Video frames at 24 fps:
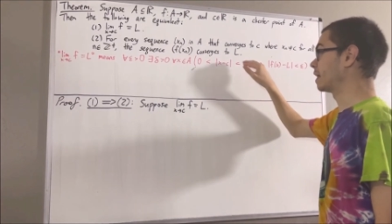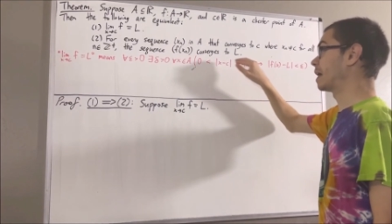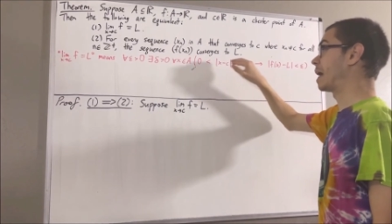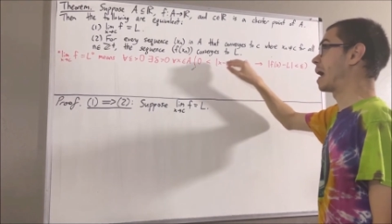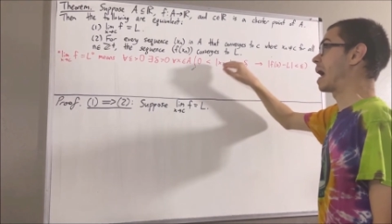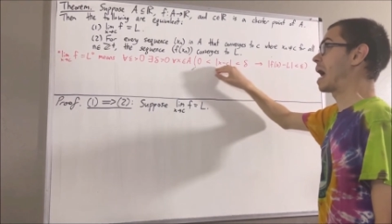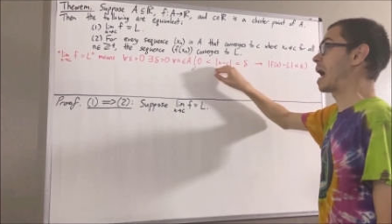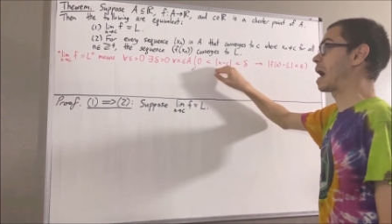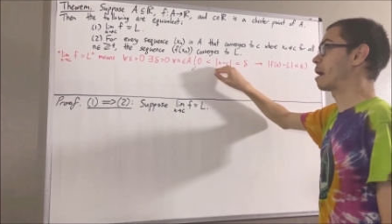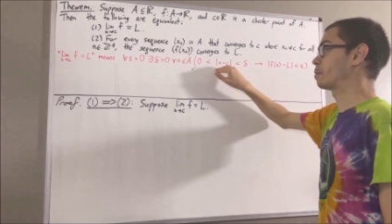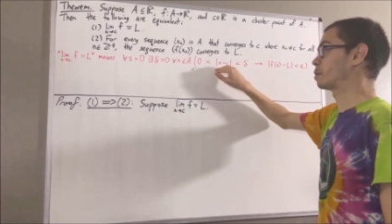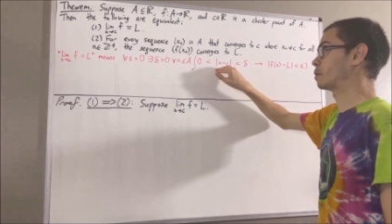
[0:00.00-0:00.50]

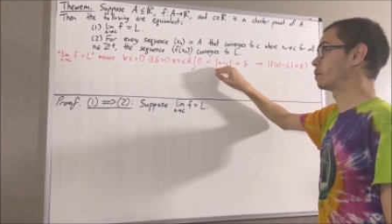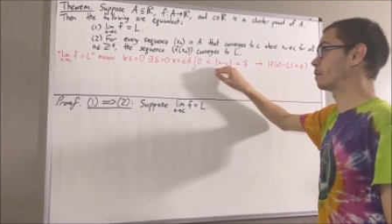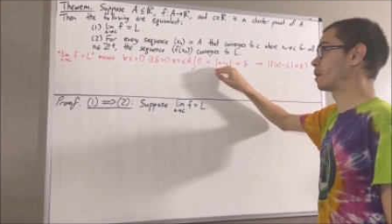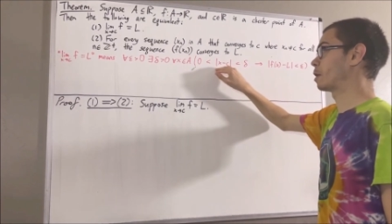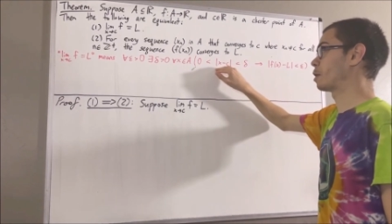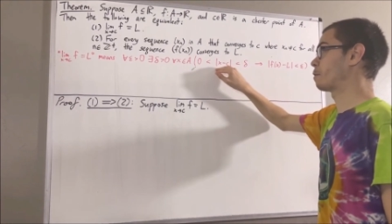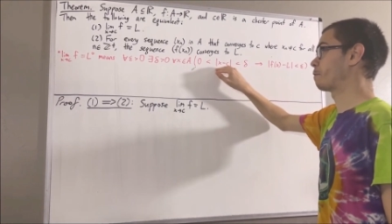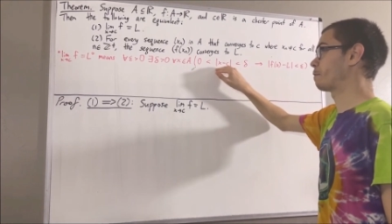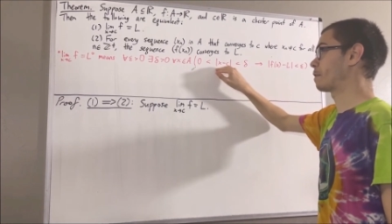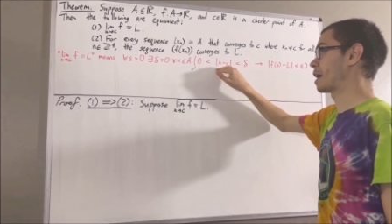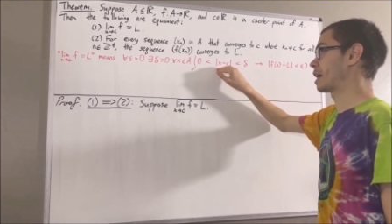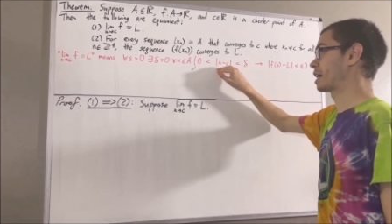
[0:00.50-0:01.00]
absolute value
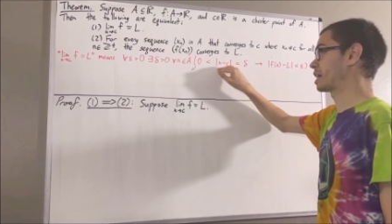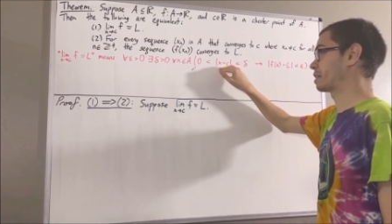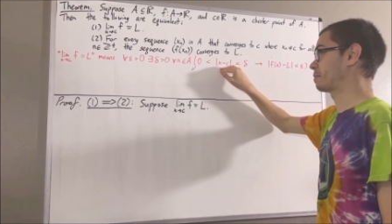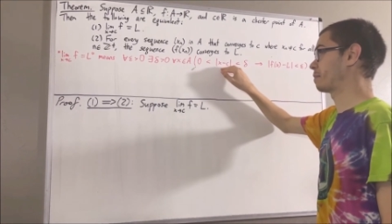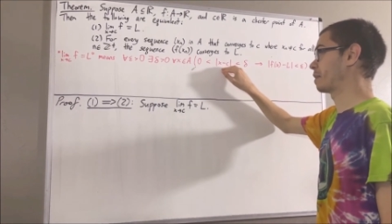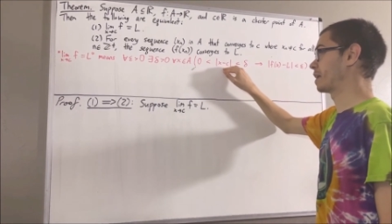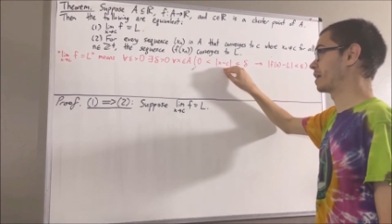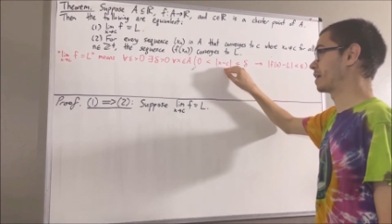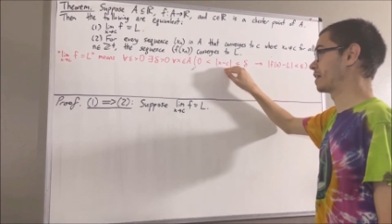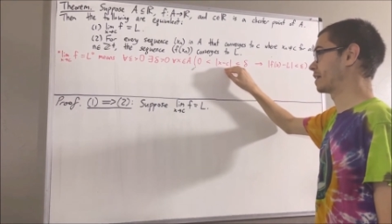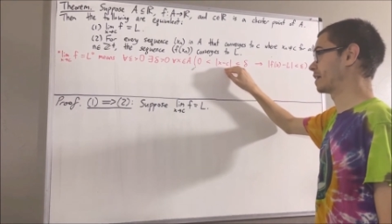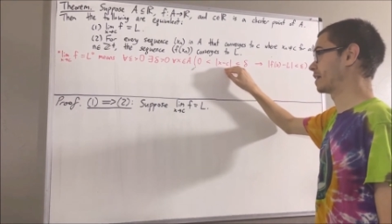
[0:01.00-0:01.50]
of x
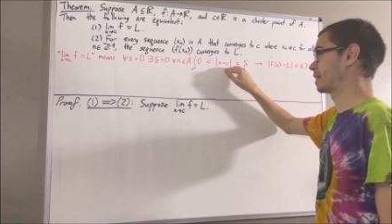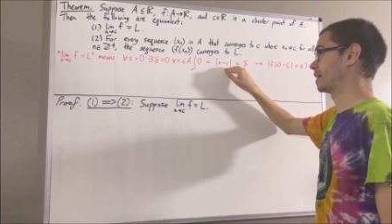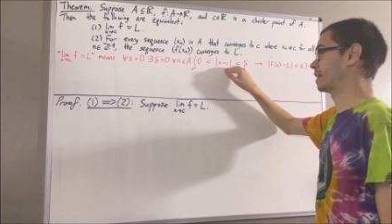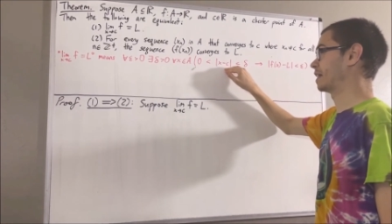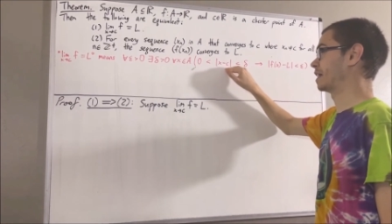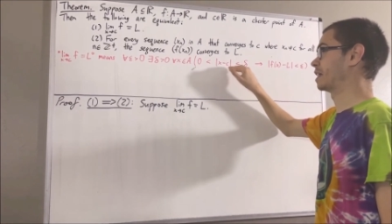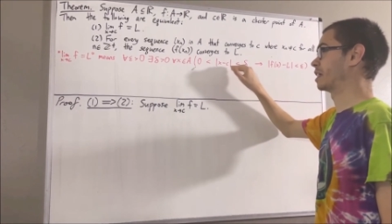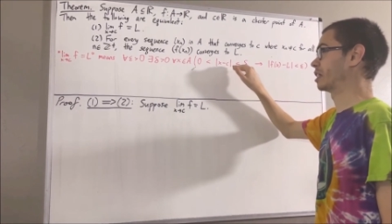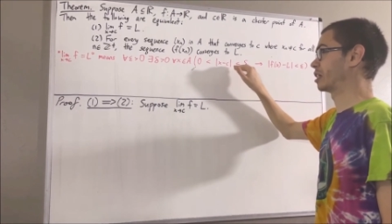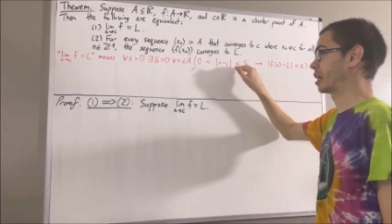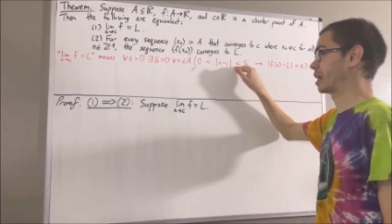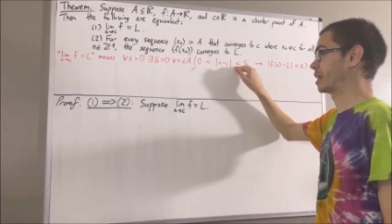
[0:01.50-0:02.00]
minus c
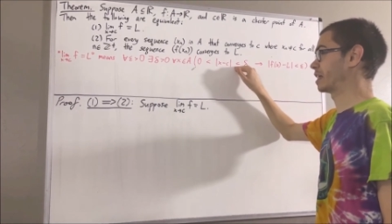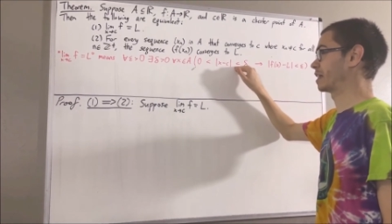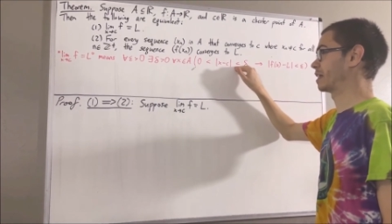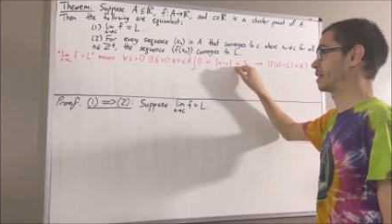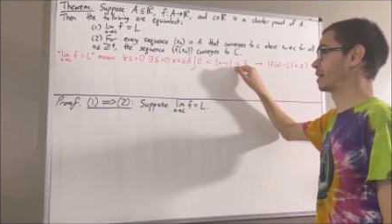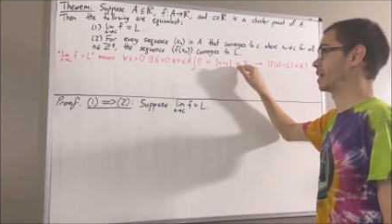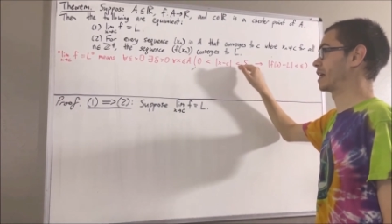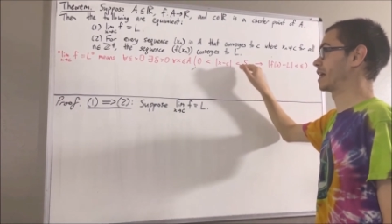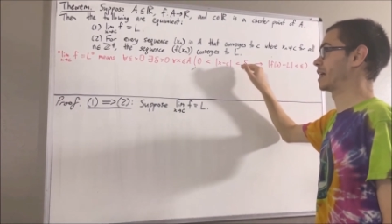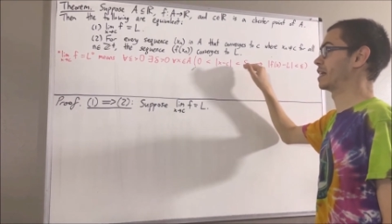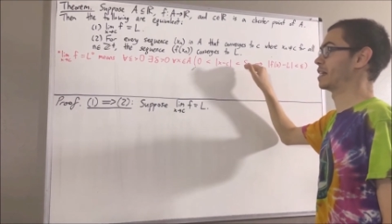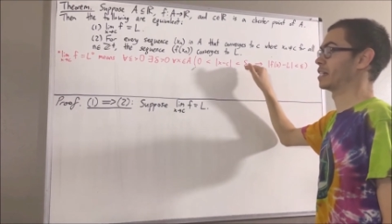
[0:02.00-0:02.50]
is less
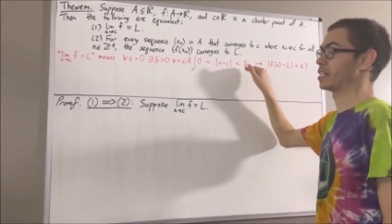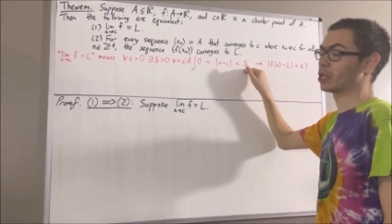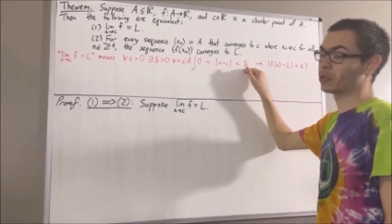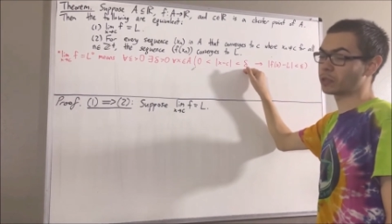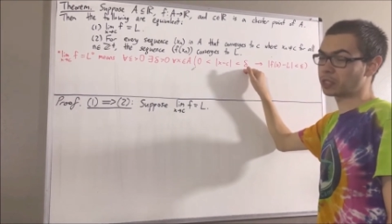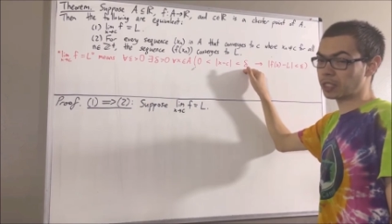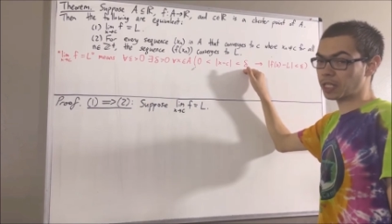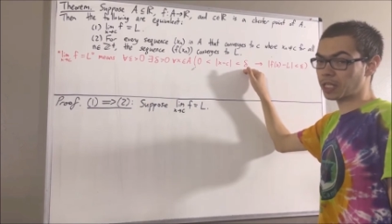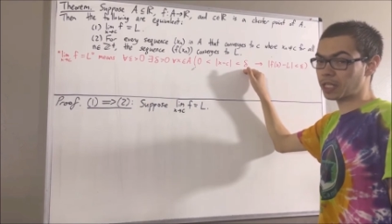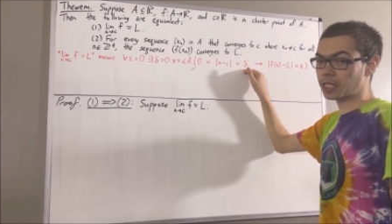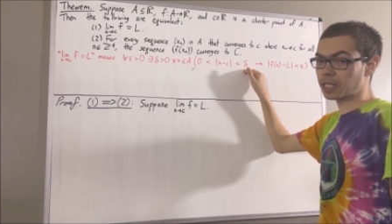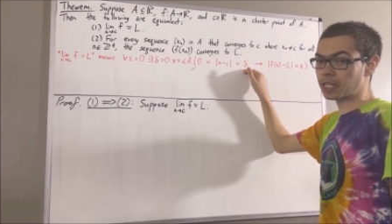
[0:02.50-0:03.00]
than
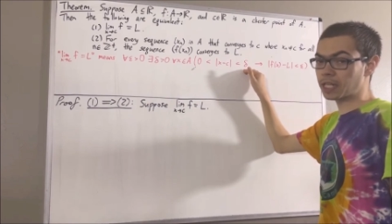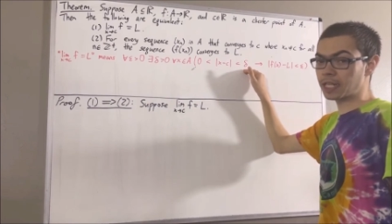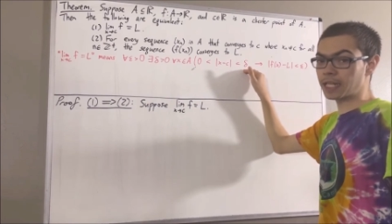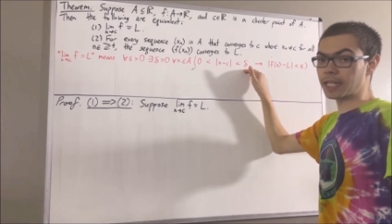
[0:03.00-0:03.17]
delta,